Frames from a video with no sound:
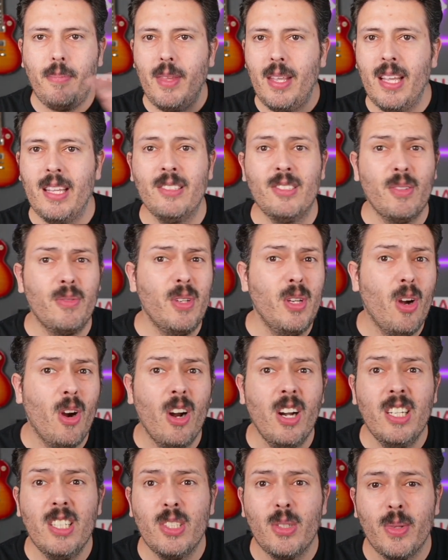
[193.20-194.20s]
And so if you
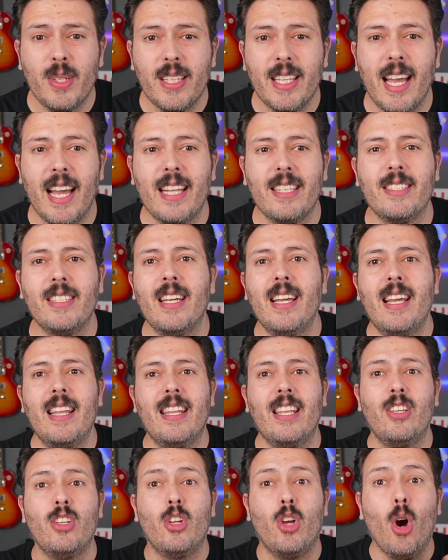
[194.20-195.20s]
aren't doing that,
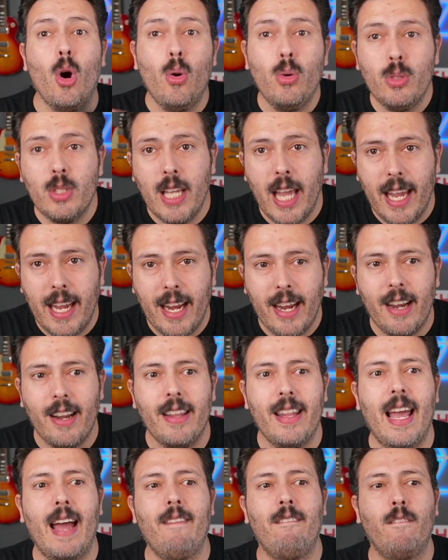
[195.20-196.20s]
then go take care of
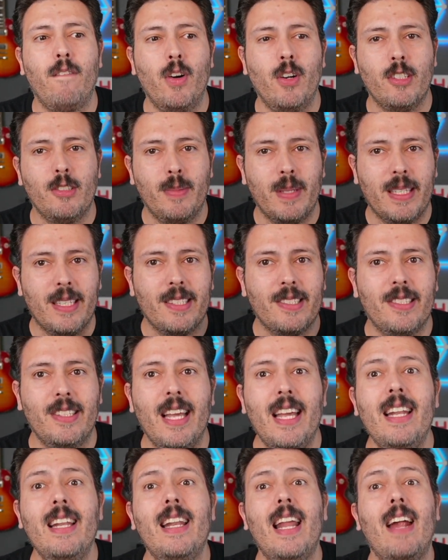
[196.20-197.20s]
that first because
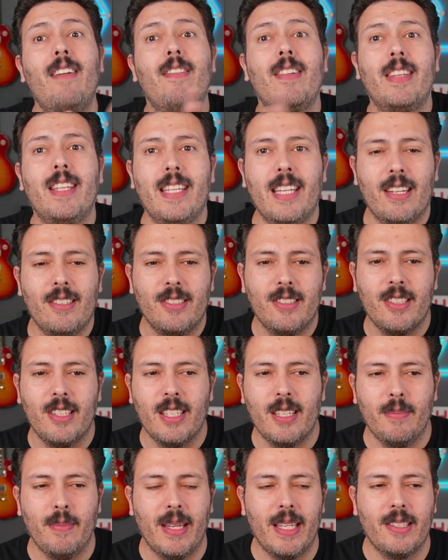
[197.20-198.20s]
then everything else is going
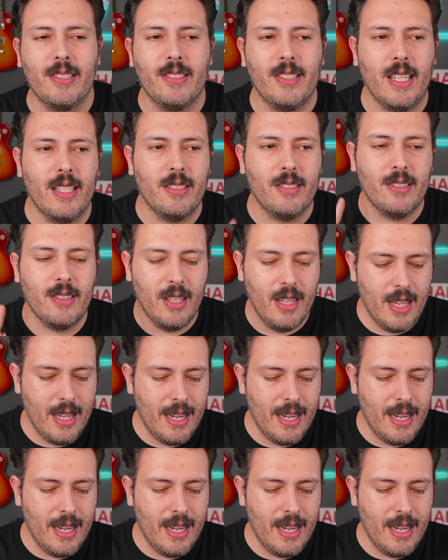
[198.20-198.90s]
to make sense.